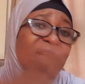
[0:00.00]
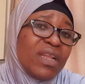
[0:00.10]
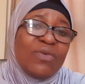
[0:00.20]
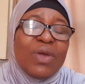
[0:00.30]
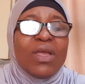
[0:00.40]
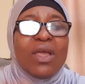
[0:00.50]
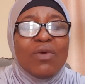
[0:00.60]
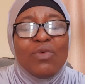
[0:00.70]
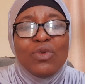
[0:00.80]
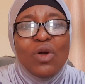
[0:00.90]
But anyway,
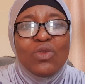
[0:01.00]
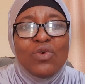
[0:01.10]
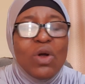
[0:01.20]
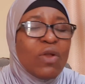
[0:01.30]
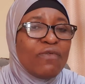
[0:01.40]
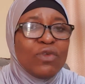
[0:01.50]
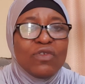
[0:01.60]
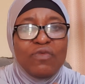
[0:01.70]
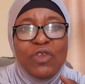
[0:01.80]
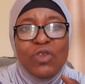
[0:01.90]
we all do all of
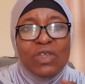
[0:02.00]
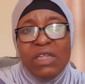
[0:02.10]
those videos.